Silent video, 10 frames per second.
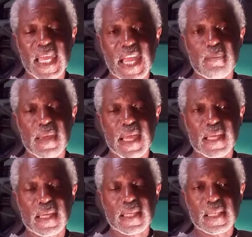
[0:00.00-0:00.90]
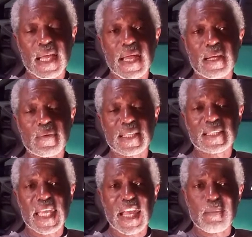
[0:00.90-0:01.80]
catback, the
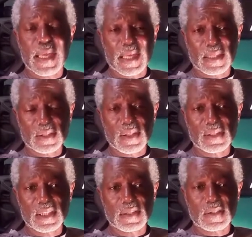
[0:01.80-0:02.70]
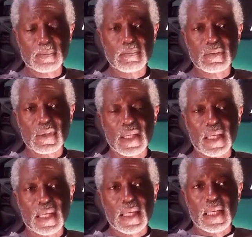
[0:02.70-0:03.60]
IRS catback exhaust system.
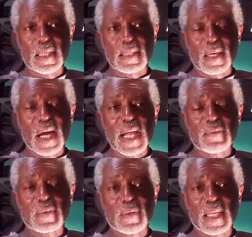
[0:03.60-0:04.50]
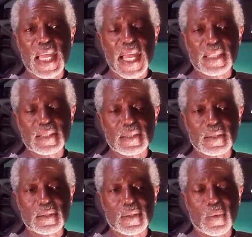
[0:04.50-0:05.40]
The high flow cats
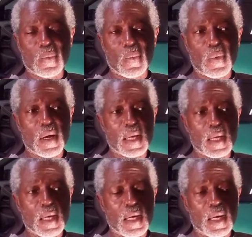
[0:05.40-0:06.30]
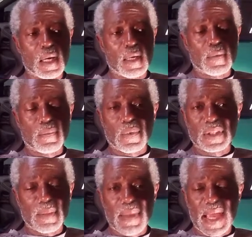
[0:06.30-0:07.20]

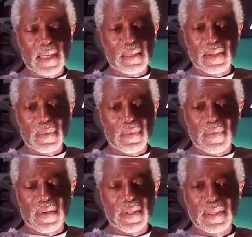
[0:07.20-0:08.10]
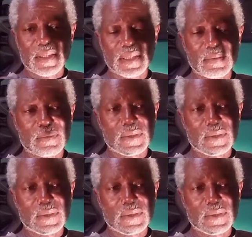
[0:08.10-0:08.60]
was immaculate. They were very good.